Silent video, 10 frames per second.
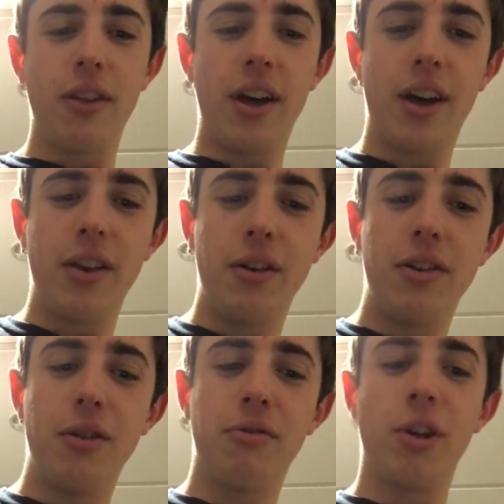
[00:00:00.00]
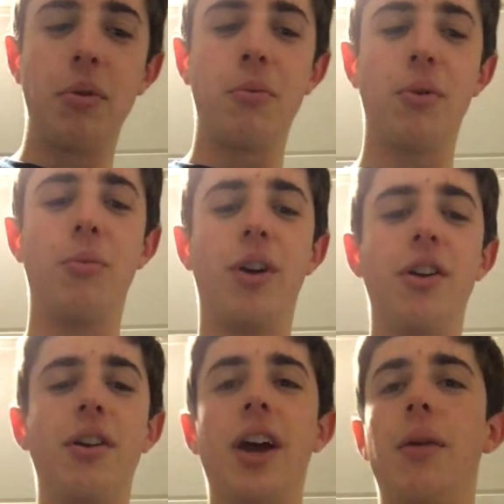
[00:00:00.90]
You need to use soap and warm
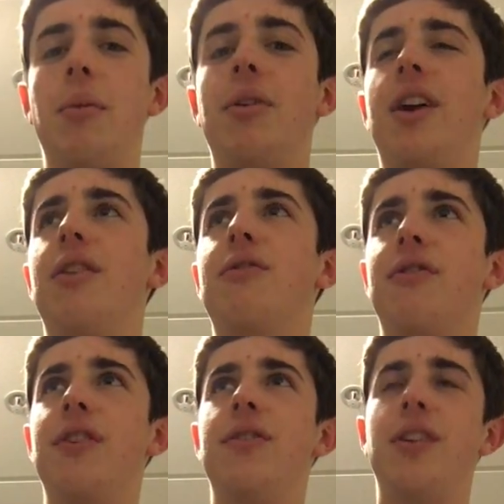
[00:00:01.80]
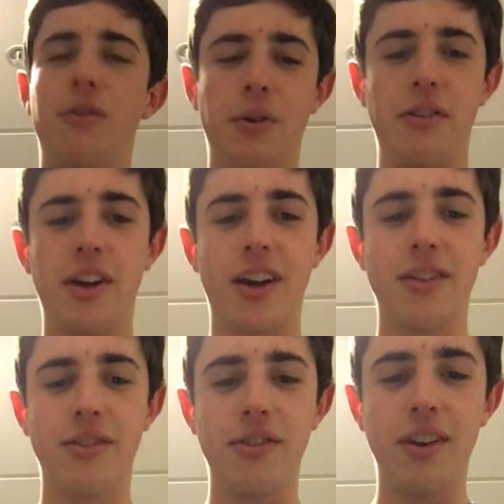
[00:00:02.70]
water and rub your hands for 15 to 20
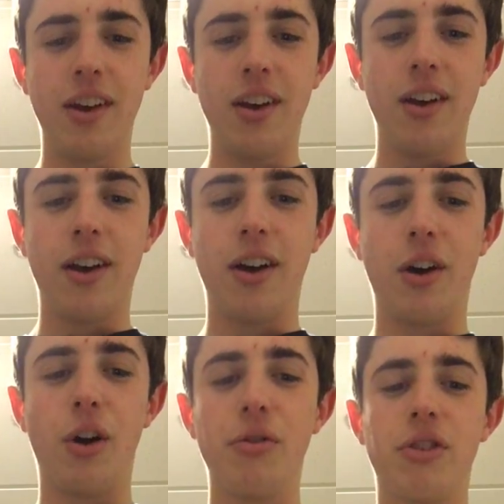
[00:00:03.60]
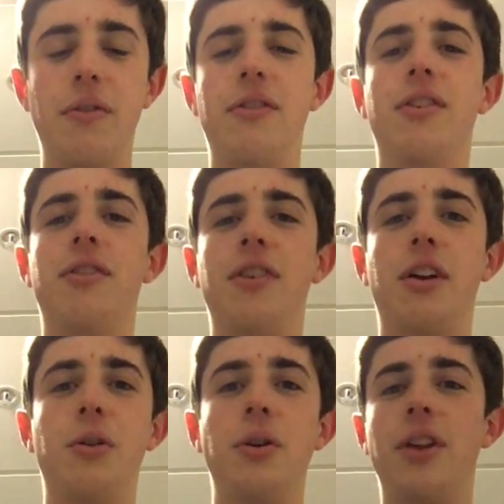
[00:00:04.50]
seconds. All surfaces,
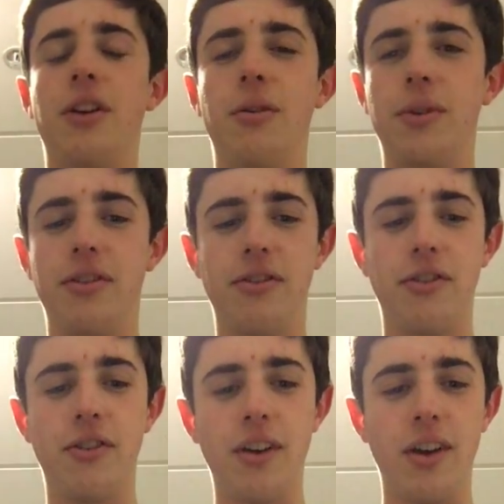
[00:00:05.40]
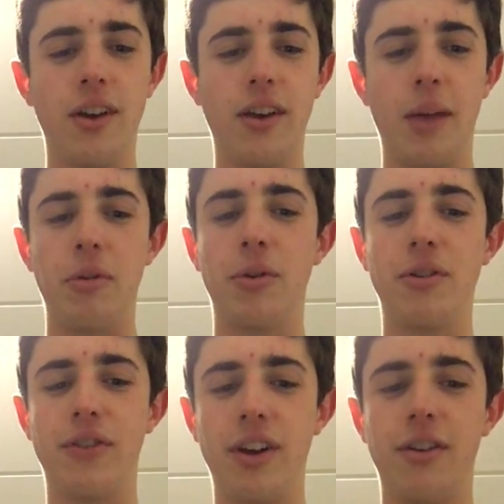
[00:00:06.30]
including like your wrists and between
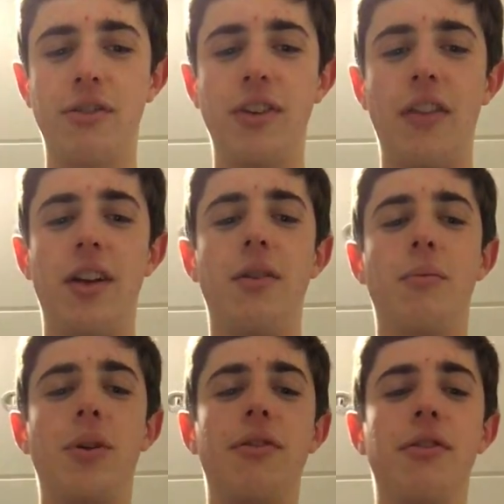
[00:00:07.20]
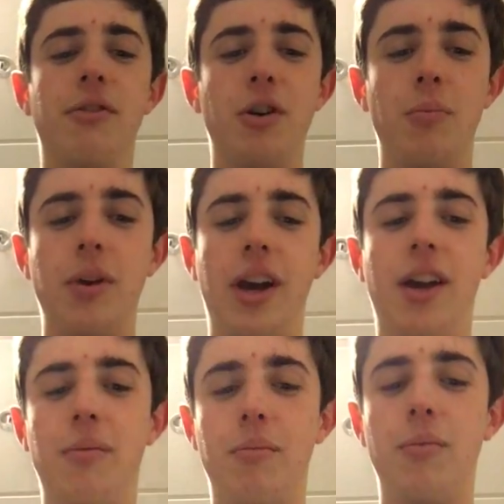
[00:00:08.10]
your fingers, and then rinse the soap
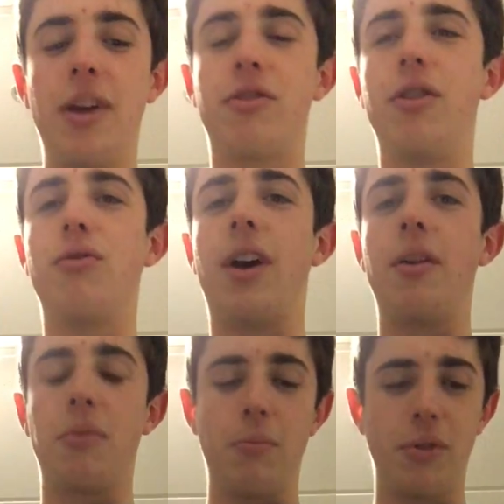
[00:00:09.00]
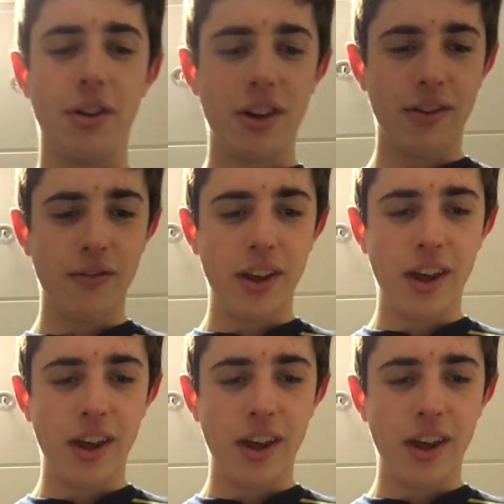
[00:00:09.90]
and make sure you dry them completely.